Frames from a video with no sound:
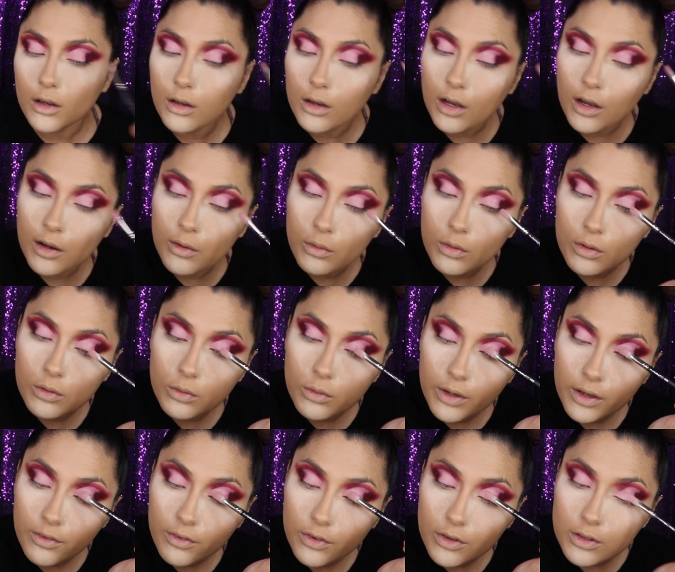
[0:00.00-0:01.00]
I won't
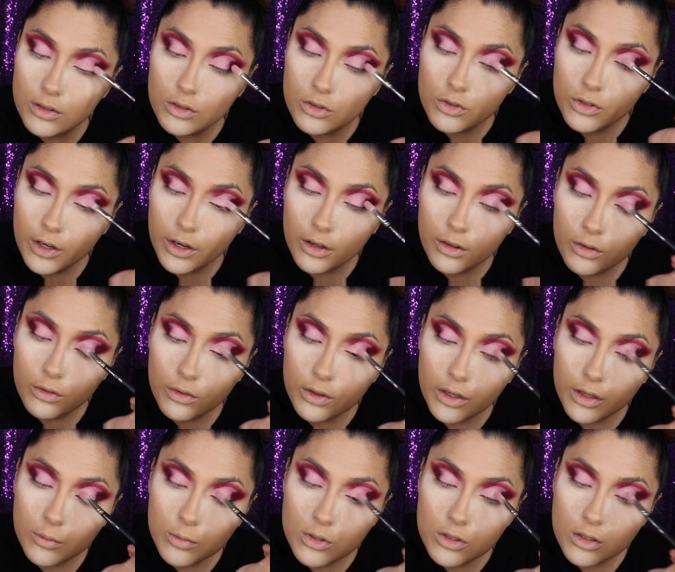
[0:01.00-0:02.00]
wait for it to dry all the way.
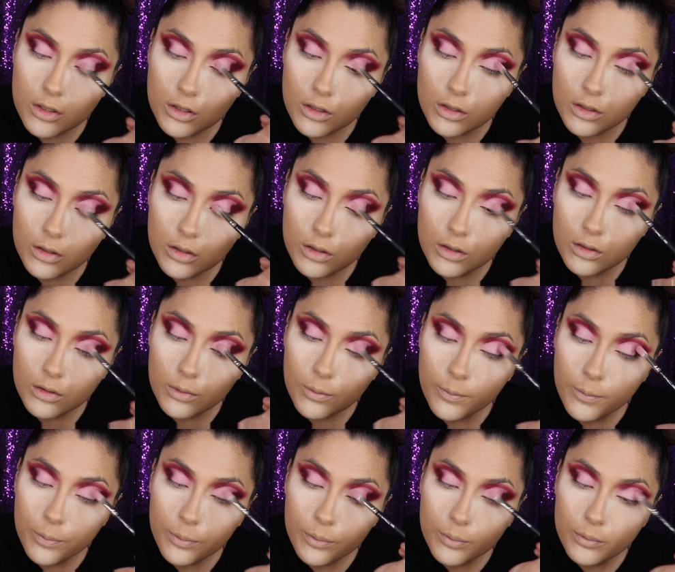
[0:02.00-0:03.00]
I'm just gonna
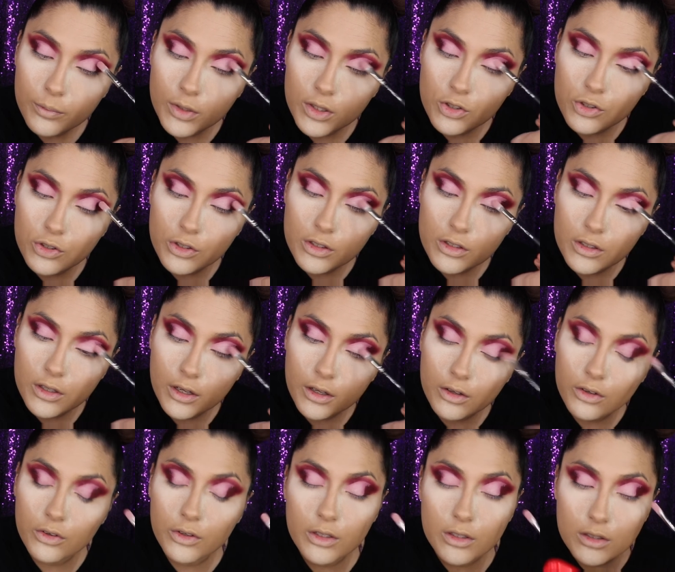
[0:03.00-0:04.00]
make sure it's not
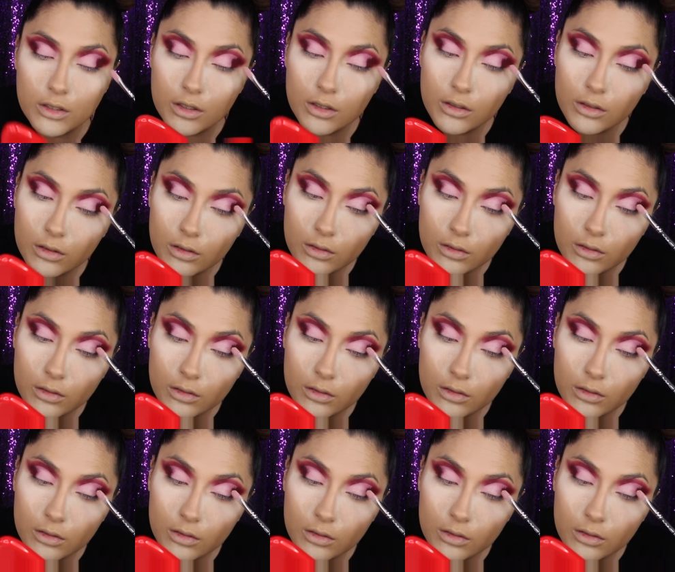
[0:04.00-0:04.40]
creasing.